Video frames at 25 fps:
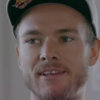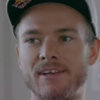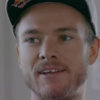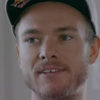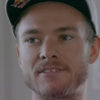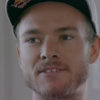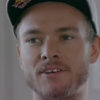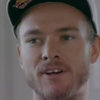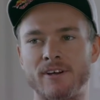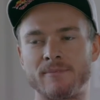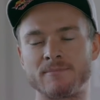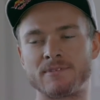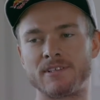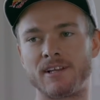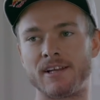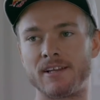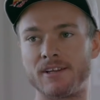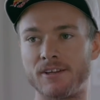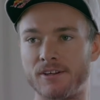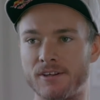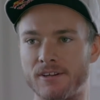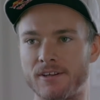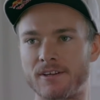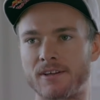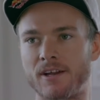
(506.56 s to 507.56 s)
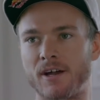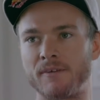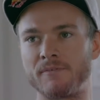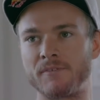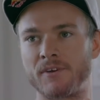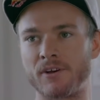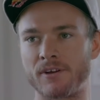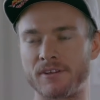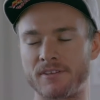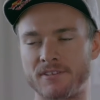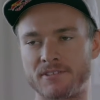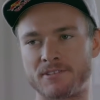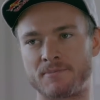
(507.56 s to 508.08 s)
at that time's like, look, I've
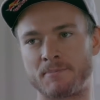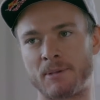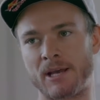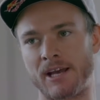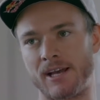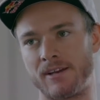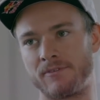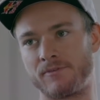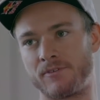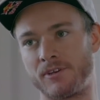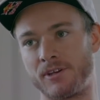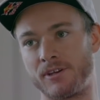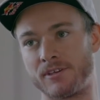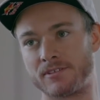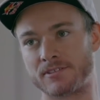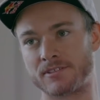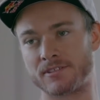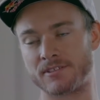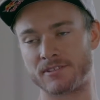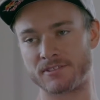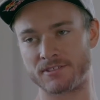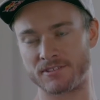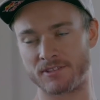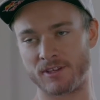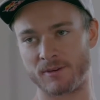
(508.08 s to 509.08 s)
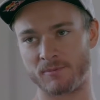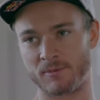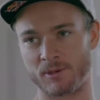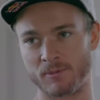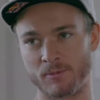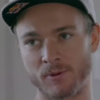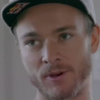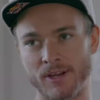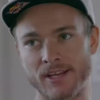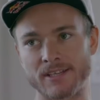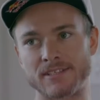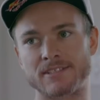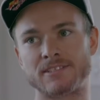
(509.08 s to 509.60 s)
got this part for you. It's going to stop your
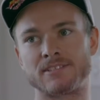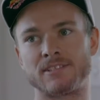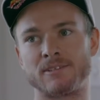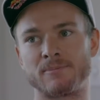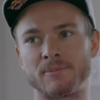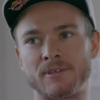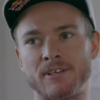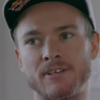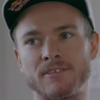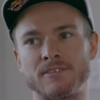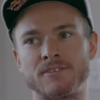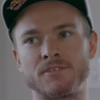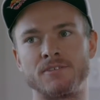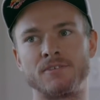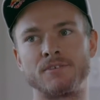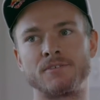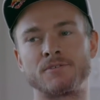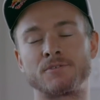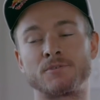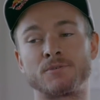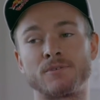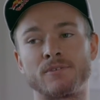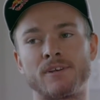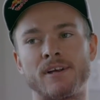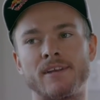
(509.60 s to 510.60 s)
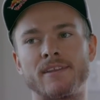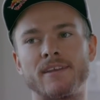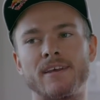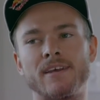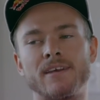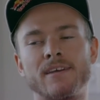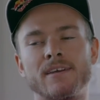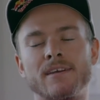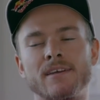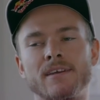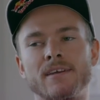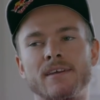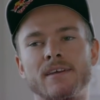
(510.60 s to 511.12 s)
bike slipping into neutral like that.
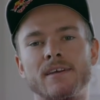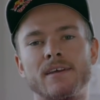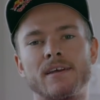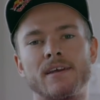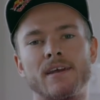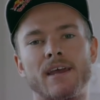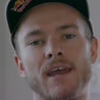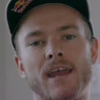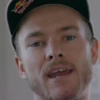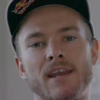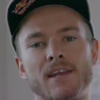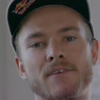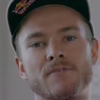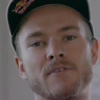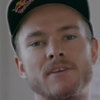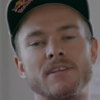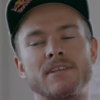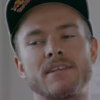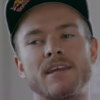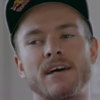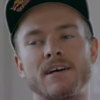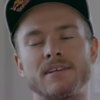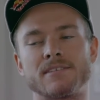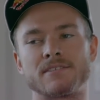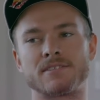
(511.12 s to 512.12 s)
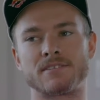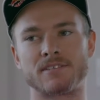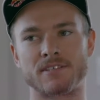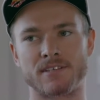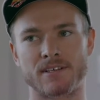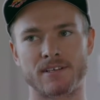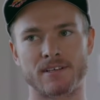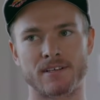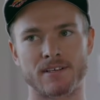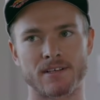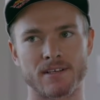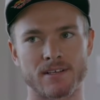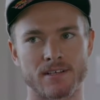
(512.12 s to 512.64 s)
And if it does
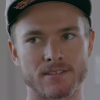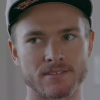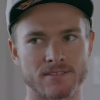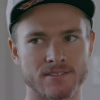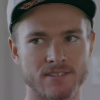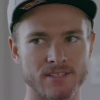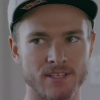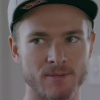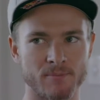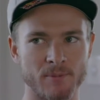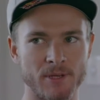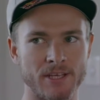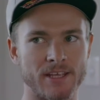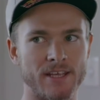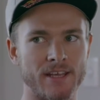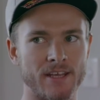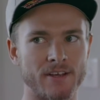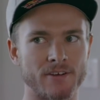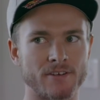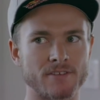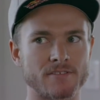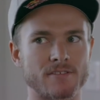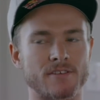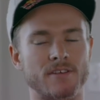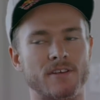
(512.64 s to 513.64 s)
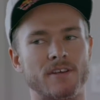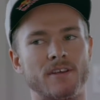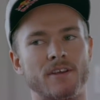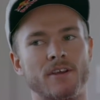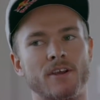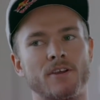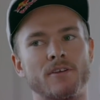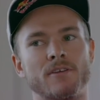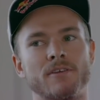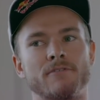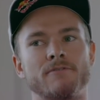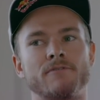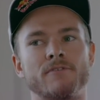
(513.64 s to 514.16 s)
slip a gear, it's going to
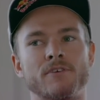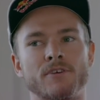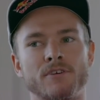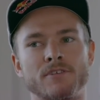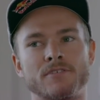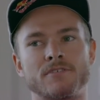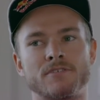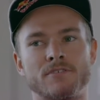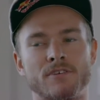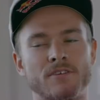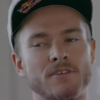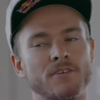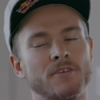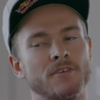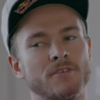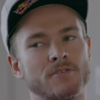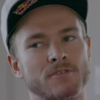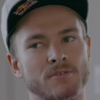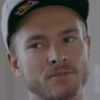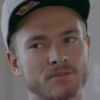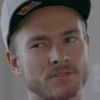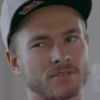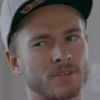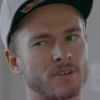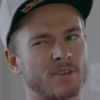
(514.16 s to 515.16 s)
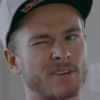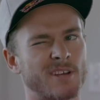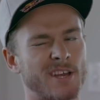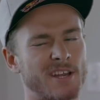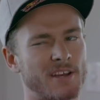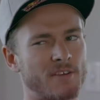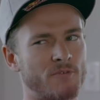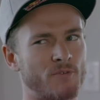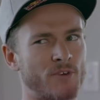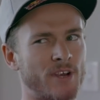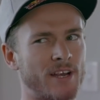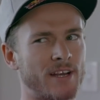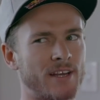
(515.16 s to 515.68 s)
go to first, not neutral. So
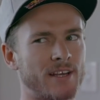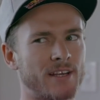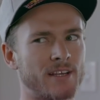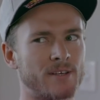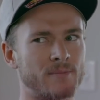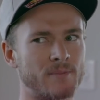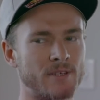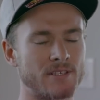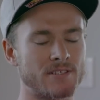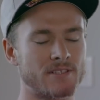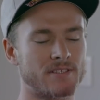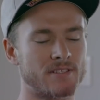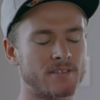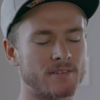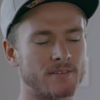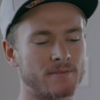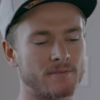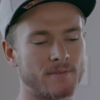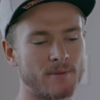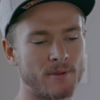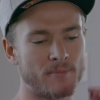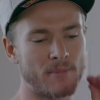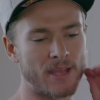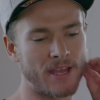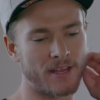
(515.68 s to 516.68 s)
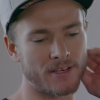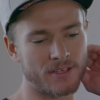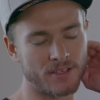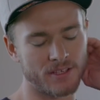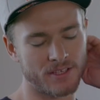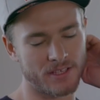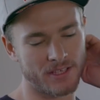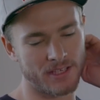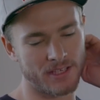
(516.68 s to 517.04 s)
it really limits the amount you